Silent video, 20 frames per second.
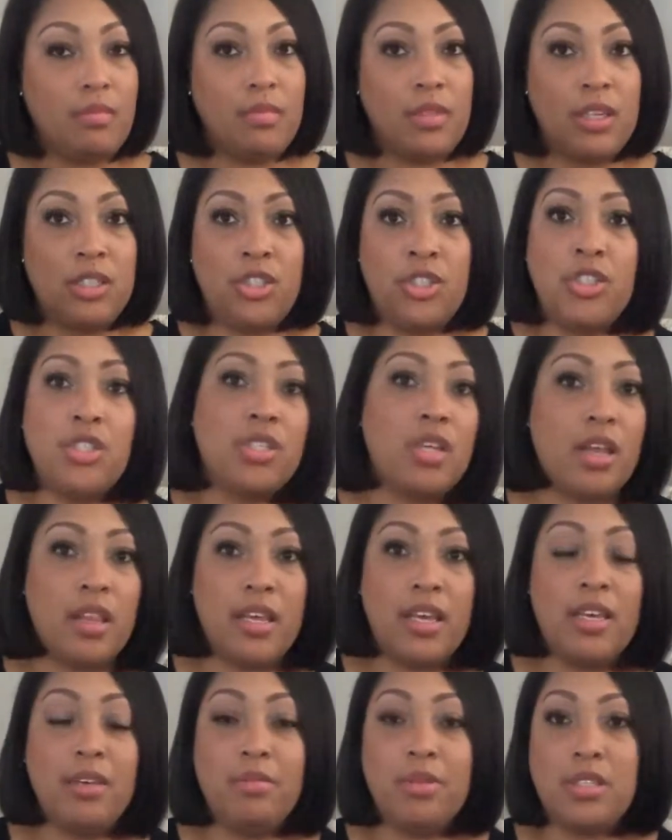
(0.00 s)
saw
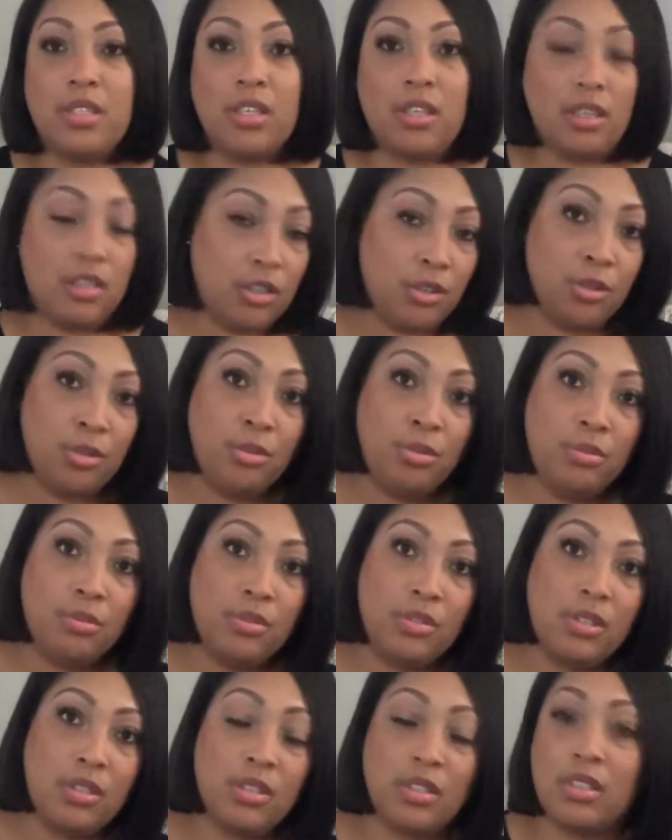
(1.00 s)
that he was
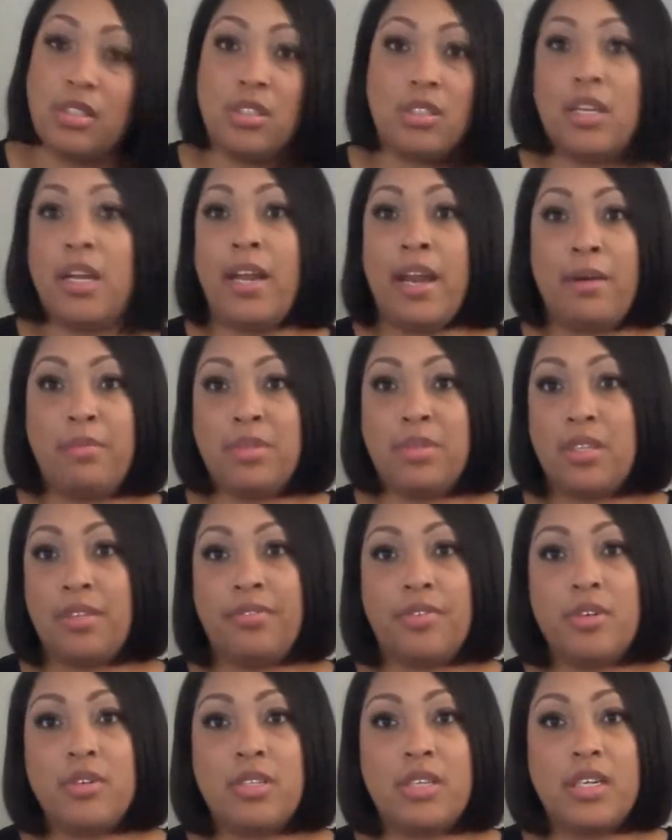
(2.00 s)
cute, and that was the
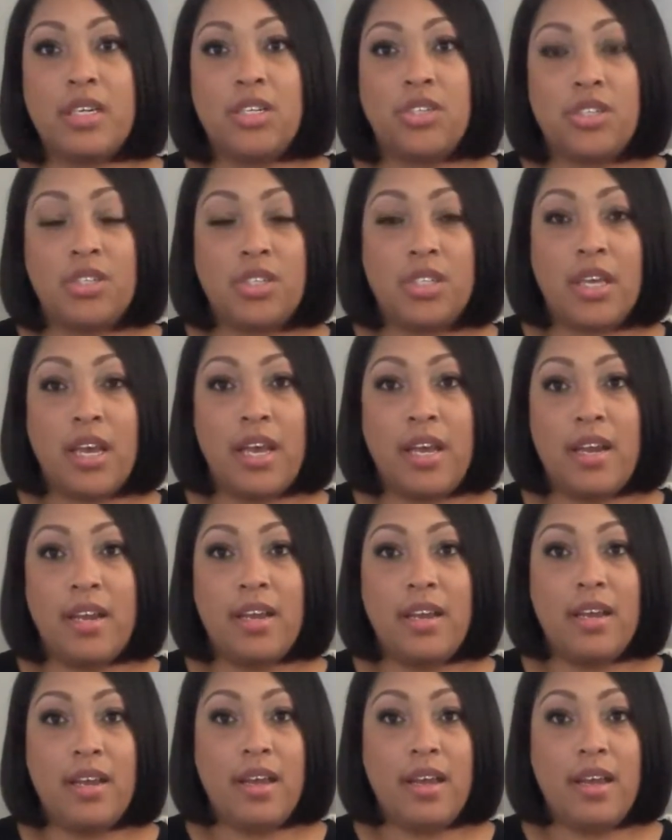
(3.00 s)
first thing that she said